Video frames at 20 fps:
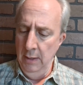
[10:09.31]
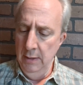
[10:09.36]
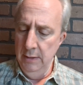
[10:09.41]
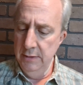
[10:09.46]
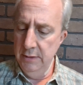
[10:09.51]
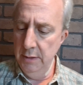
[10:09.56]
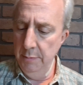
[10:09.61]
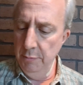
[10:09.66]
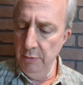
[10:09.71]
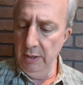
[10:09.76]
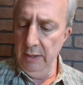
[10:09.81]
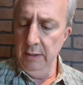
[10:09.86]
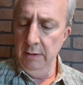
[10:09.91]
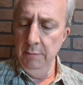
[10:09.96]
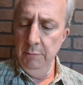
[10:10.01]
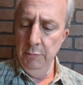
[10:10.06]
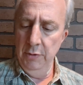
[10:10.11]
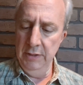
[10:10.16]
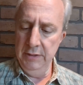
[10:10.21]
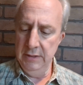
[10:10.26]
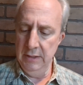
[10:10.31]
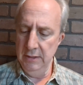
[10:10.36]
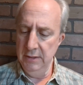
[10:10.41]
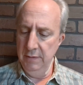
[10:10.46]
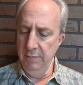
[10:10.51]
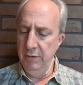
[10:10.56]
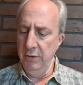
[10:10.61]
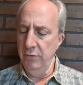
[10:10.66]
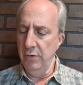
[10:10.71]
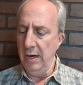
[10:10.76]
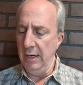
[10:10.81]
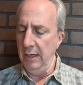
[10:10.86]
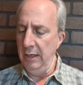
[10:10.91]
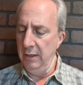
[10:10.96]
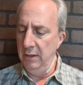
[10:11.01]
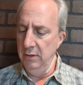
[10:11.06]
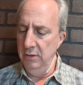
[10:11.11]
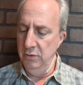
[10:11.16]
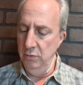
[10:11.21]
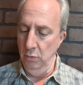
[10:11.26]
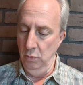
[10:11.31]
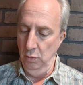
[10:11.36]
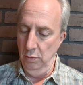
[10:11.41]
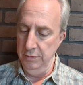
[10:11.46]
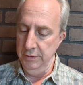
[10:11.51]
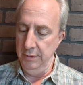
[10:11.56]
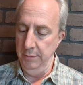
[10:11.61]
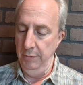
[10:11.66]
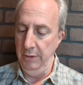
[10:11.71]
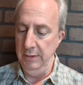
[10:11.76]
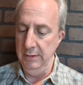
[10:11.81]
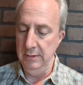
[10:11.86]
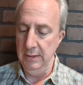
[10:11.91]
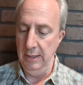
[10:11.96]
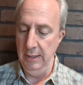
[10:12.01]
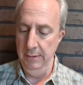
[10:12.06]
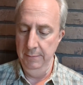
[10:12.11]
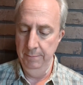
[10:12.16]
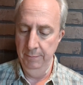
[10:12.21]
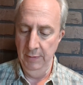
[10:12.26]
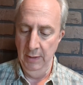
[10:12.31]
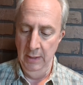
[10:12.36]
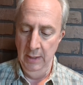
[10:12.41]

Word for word: Cimorene, princess of the dragon Kazul, Cimorene said.